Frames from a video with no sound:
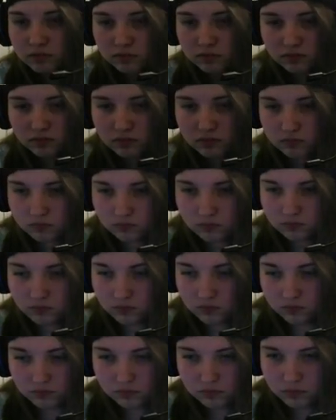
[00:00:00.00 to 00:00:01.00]
this week?
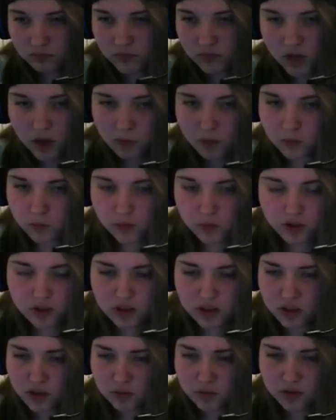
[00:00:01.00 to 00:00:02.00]
I mean, we can keep
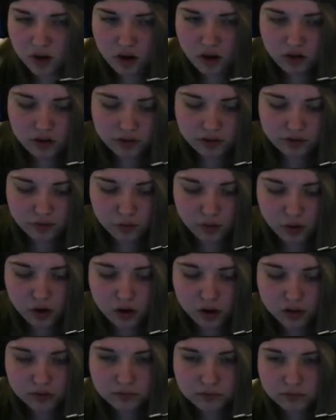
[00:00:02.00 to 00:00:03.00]
going if you
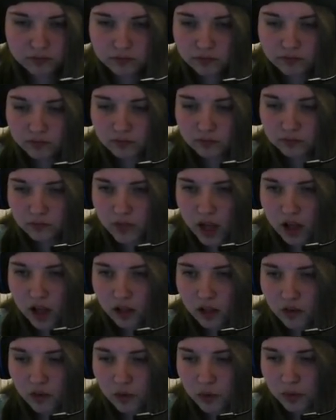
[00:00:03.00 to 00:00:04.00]
want. How long
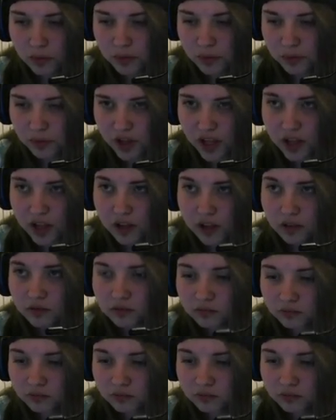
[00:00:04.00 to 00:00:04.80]
have we been playing?